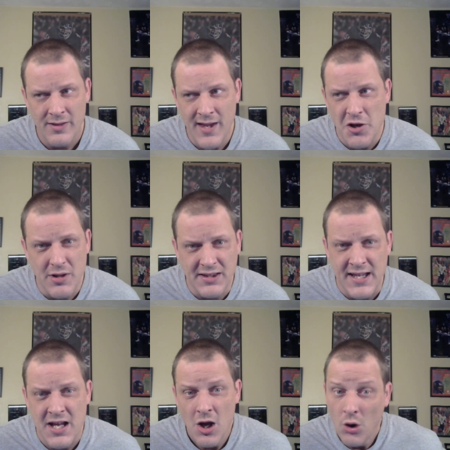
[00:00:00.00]
Then you get
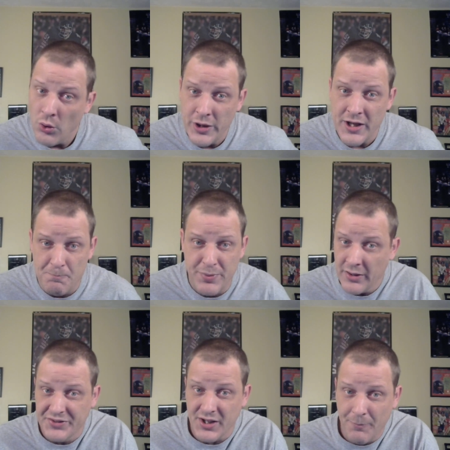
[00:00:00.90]
the, oh, he
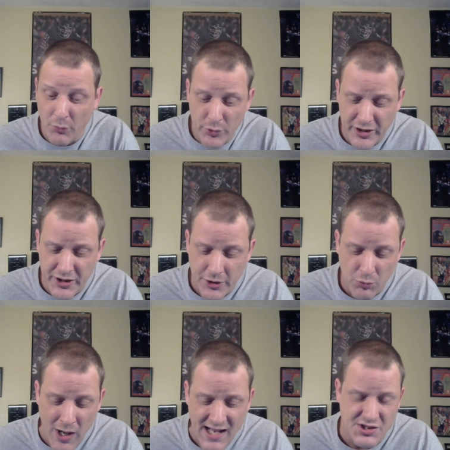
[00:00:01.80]
built up a really good
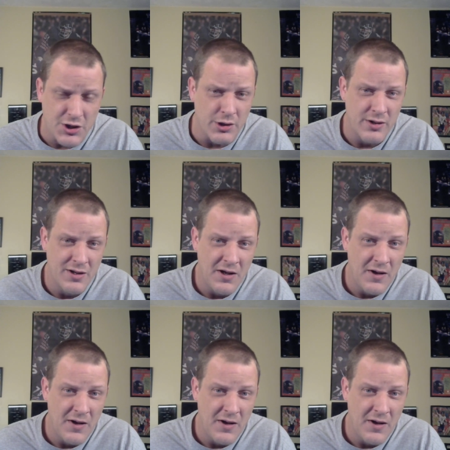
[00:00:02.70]
roster.